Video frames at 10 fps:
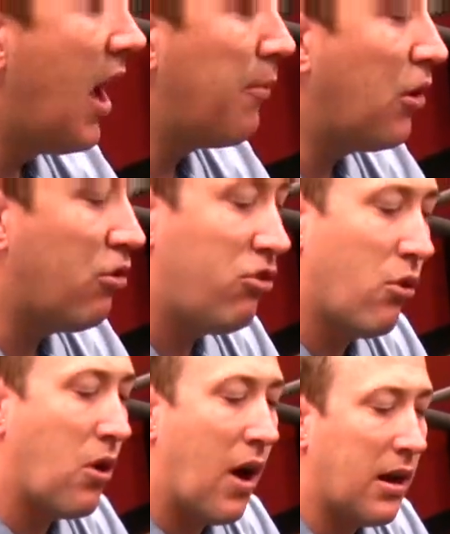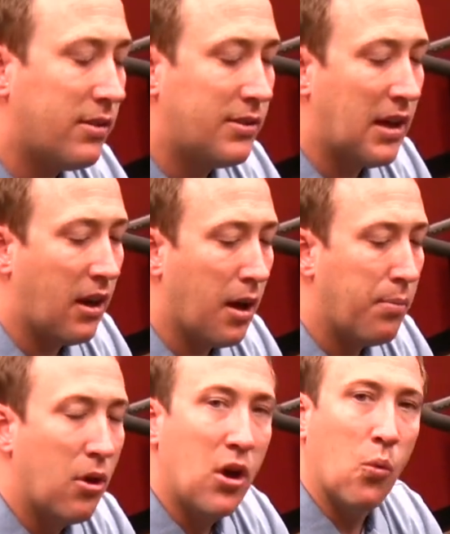I'm going to show you how to set it
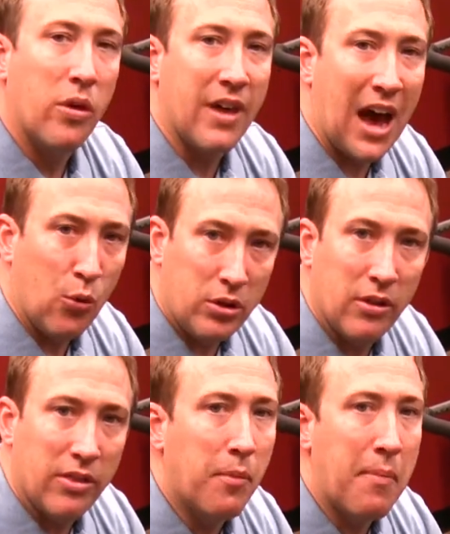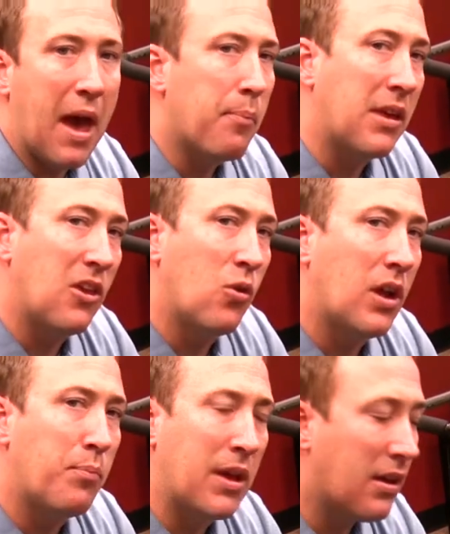up without the mapping
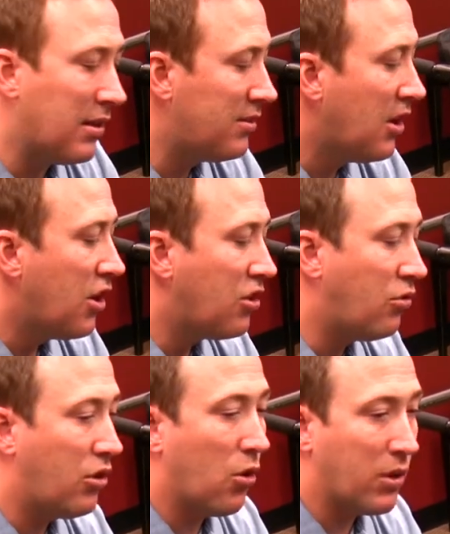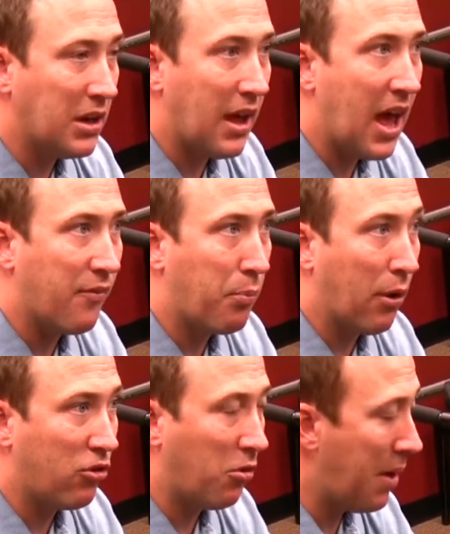unit because you don't need to have a
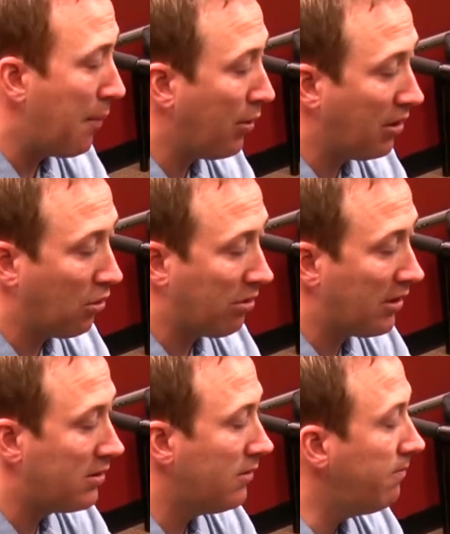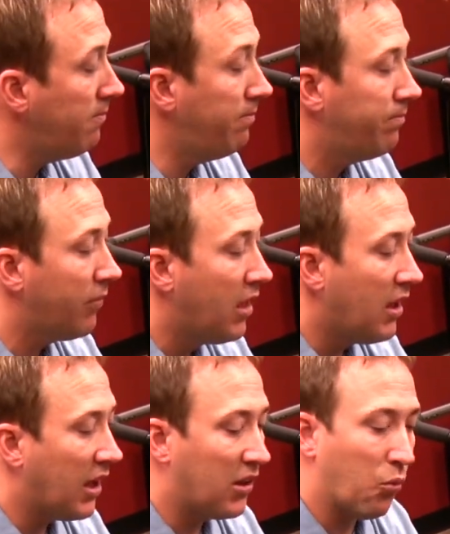pressure mapper to do this.
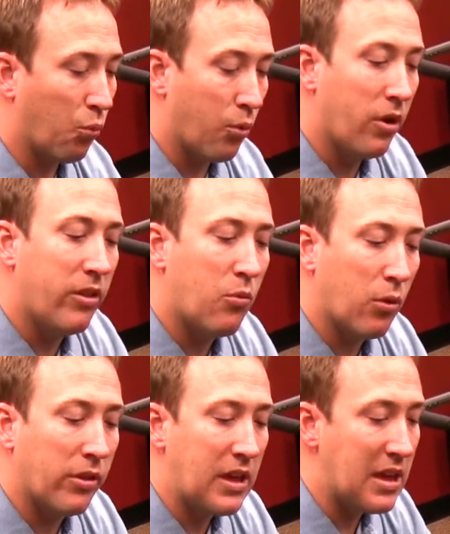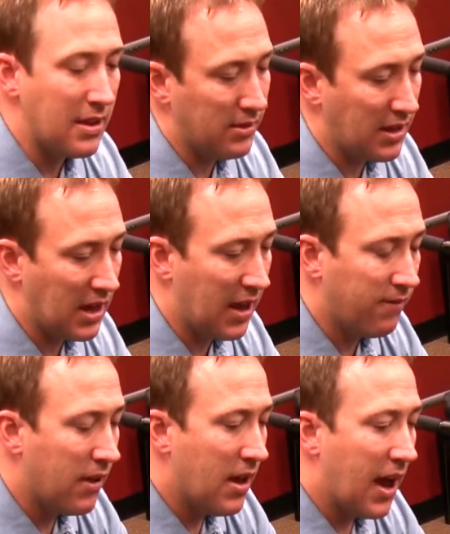It's really, really easy. And
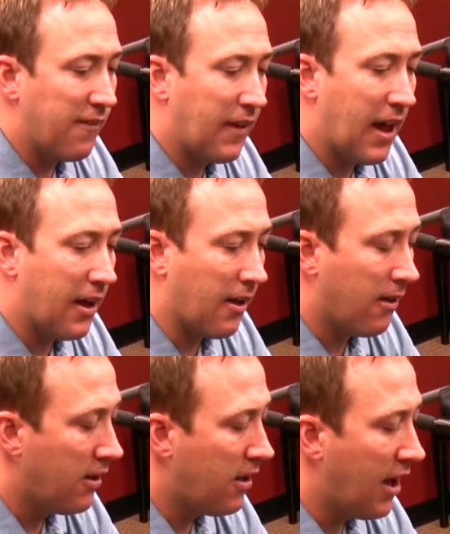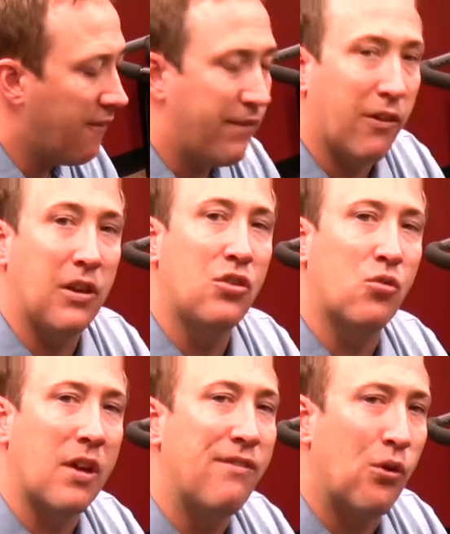I've, I've got a, a very
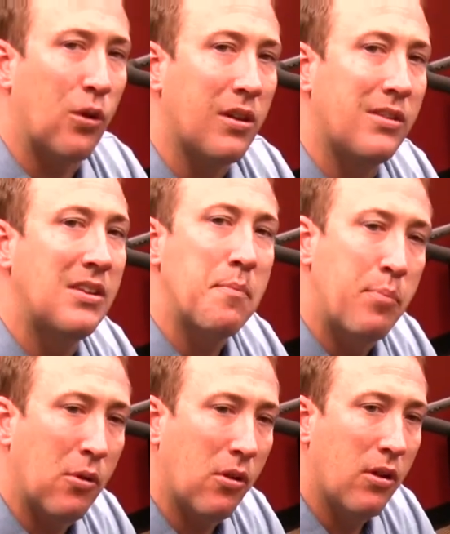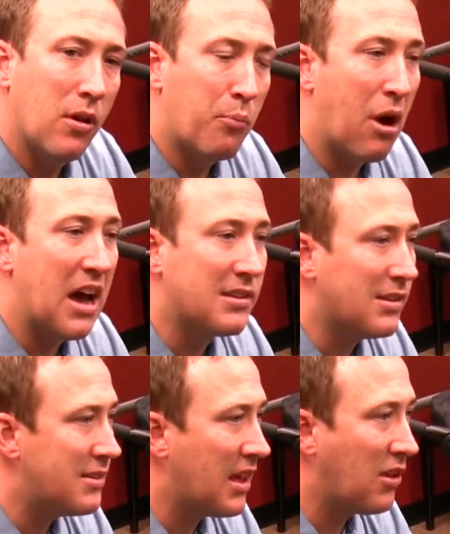straightforward, simple
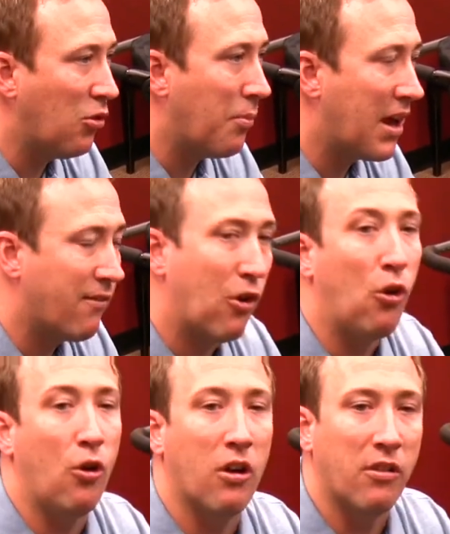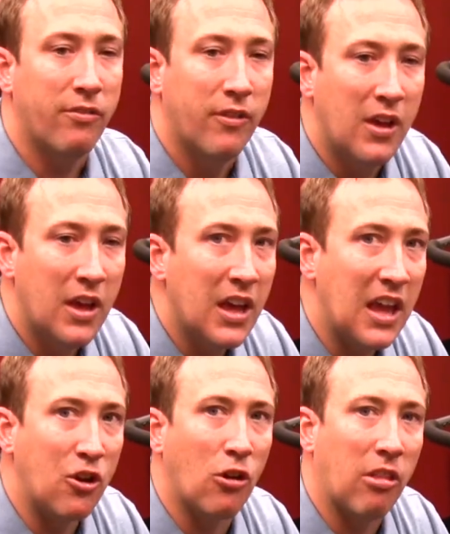process that you might have heard of
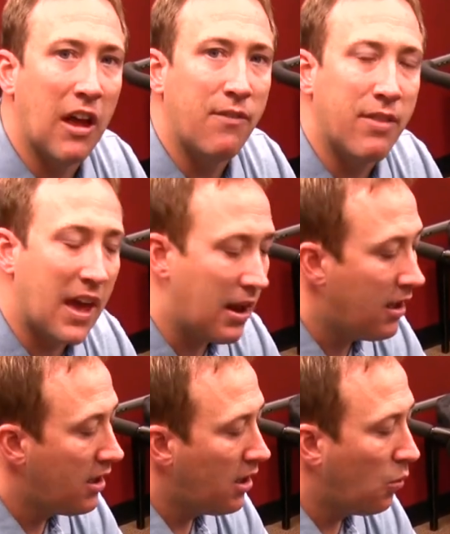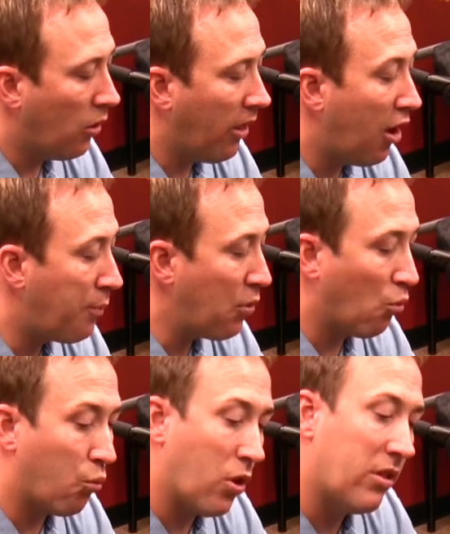in your life that will help you
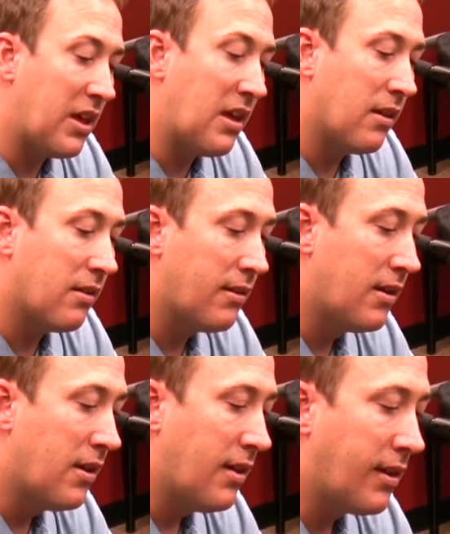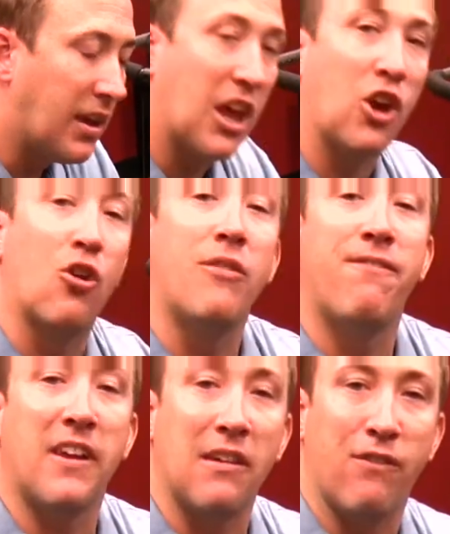really get a good
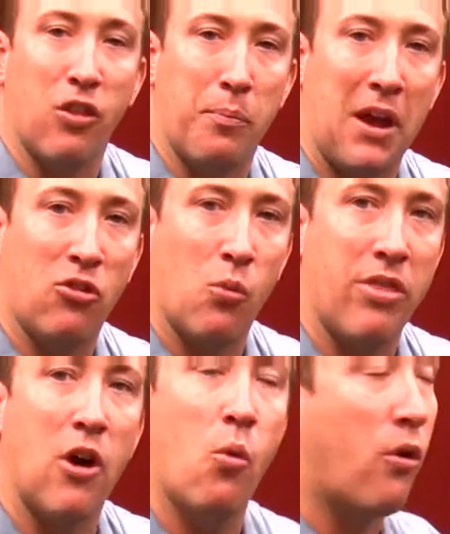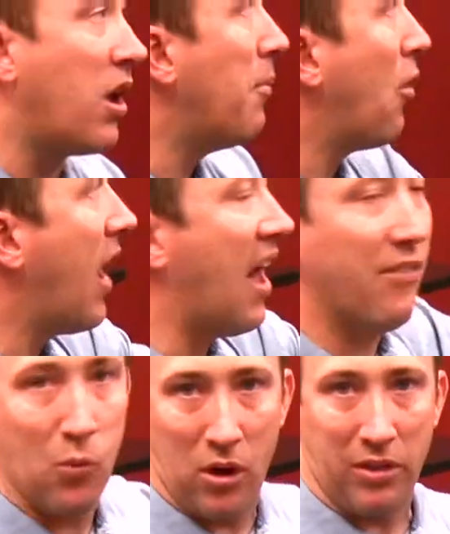fitting for the patient without worrying about
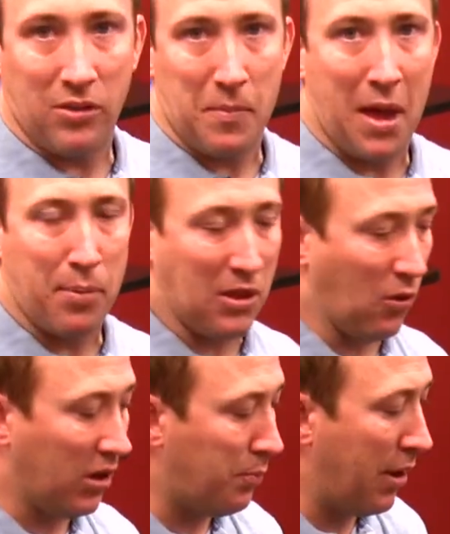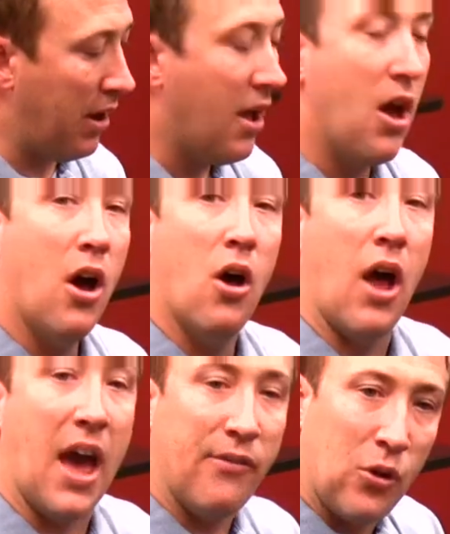having one of these mapping units. But
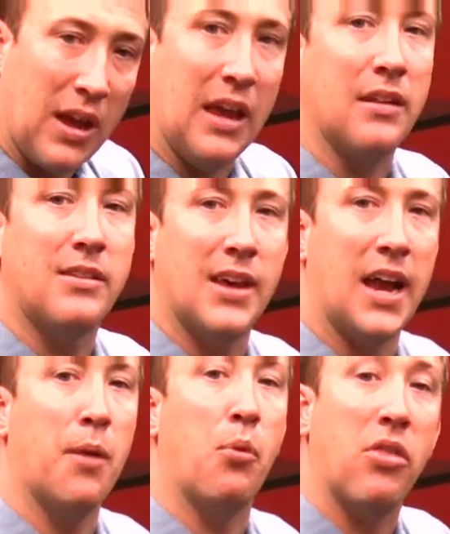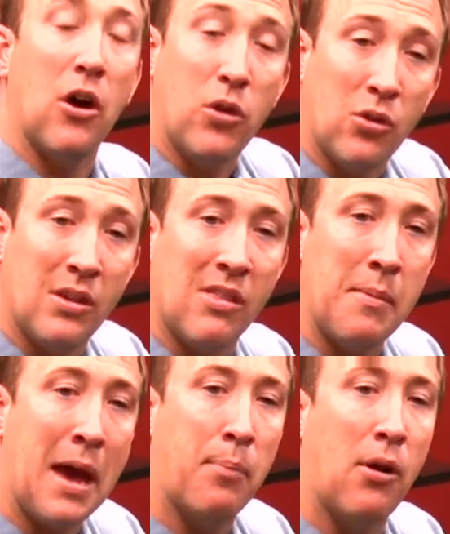after I get it set up without using the
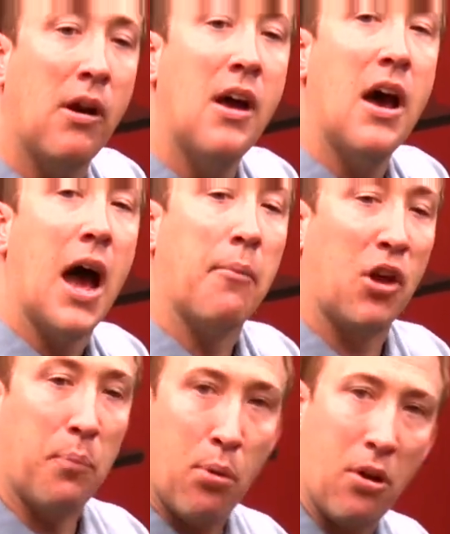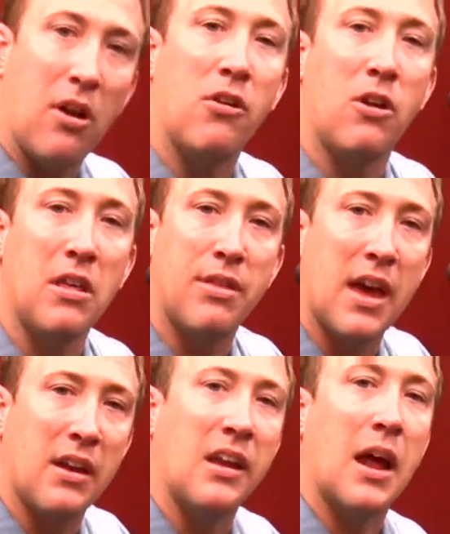mapper, I'm going to put it underneath
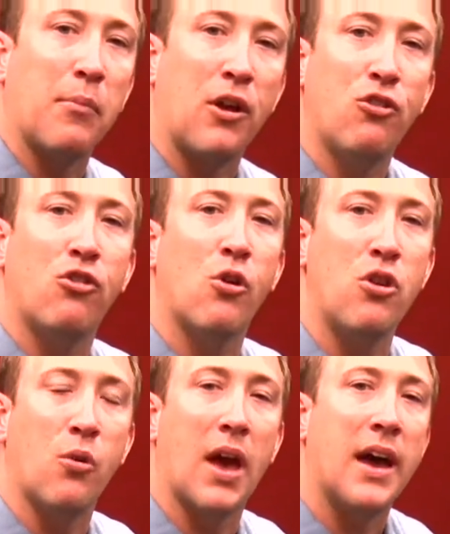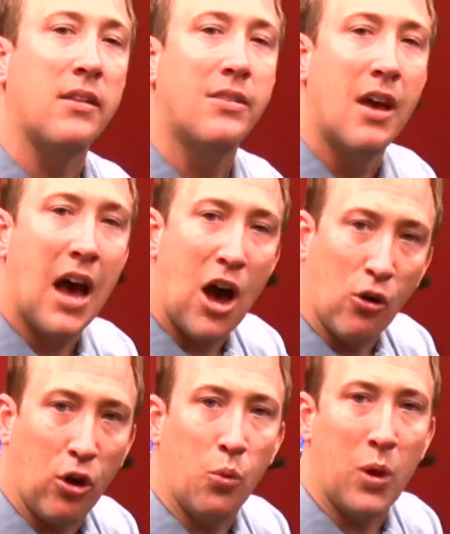Andy and I'm going to show you guys how
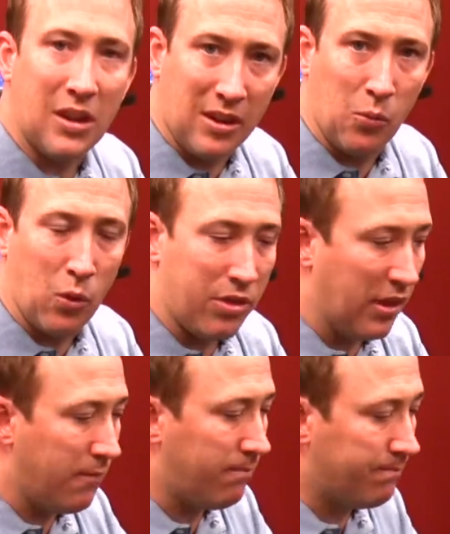good we did with it.